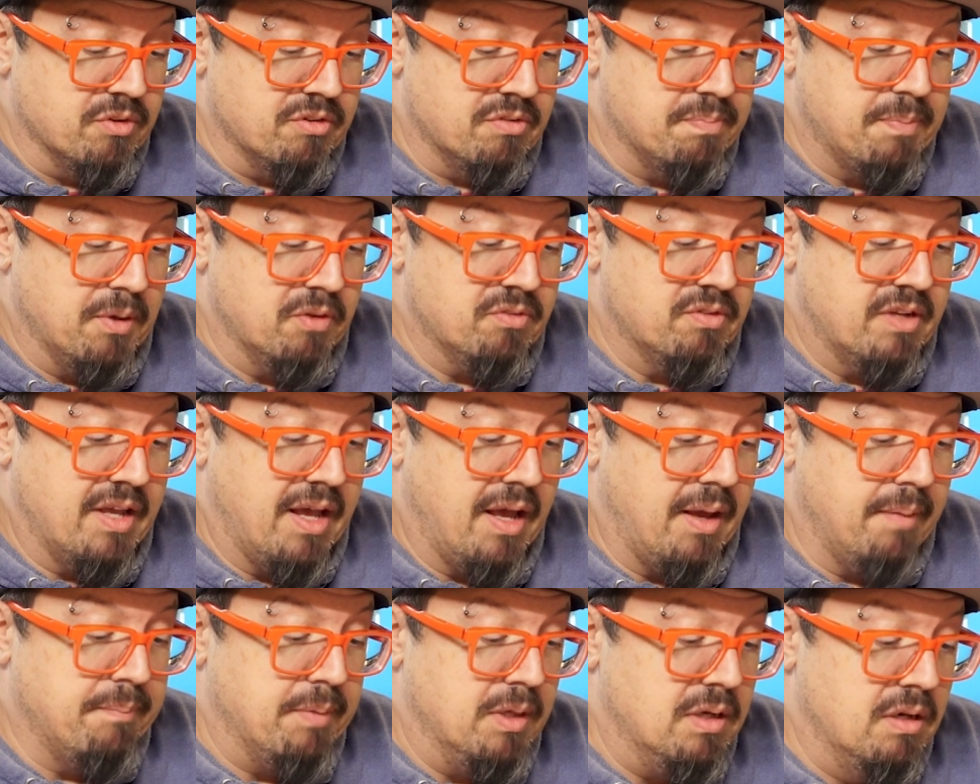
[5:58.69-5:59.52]
what's supposed to
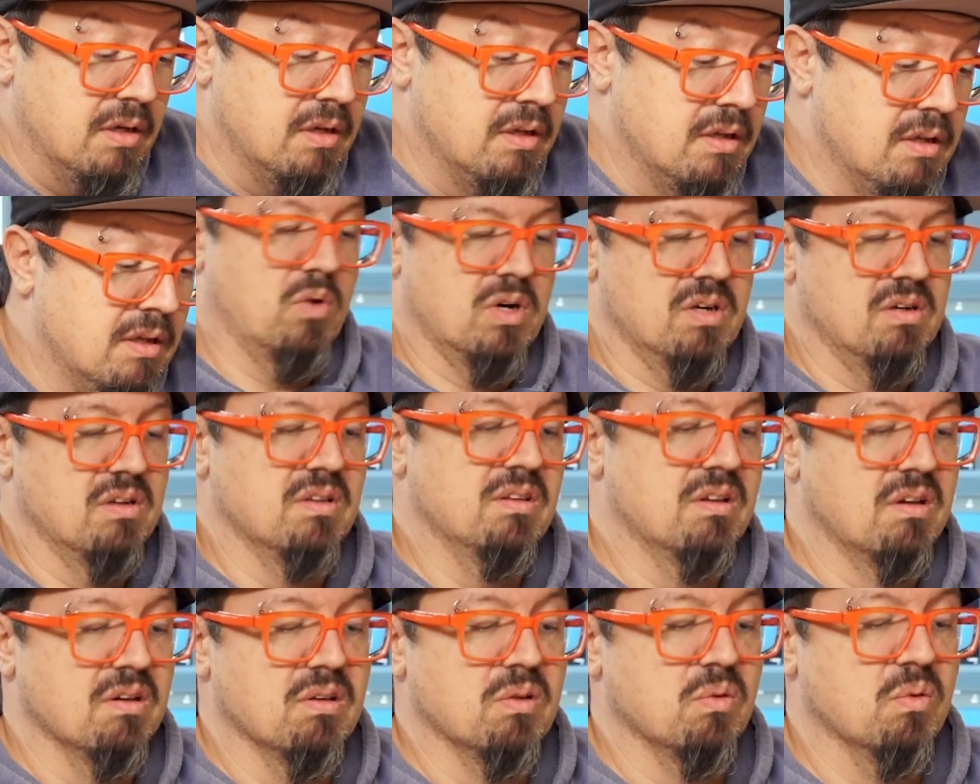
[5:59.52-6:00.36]
happen. Worked
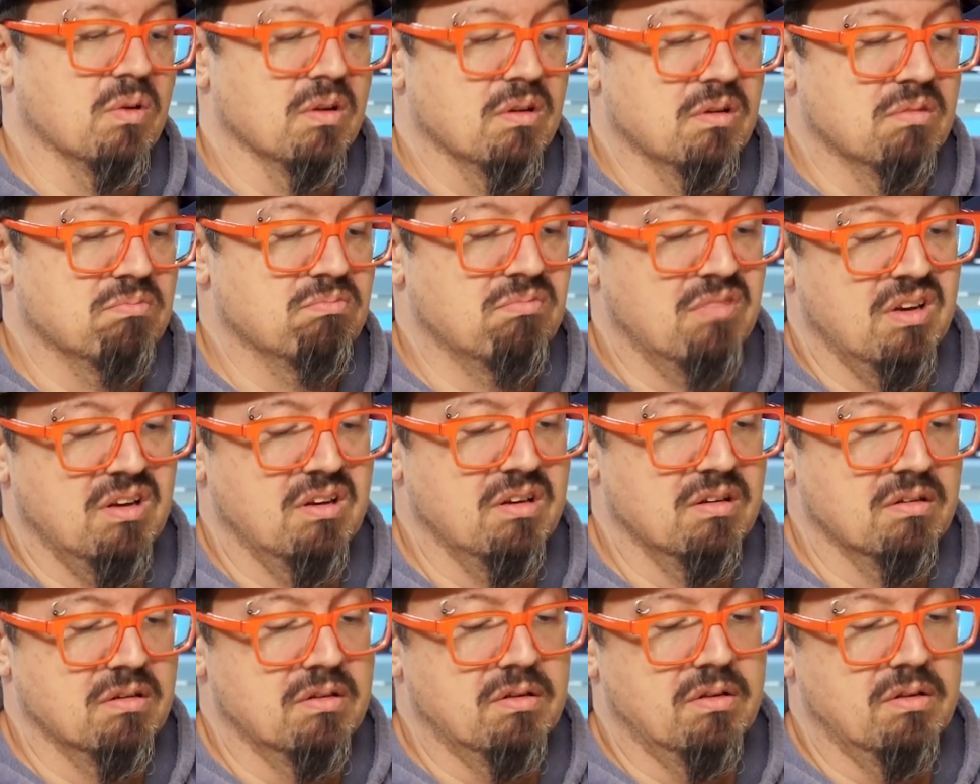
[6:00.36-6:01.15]
on the other one. Mm-hmm.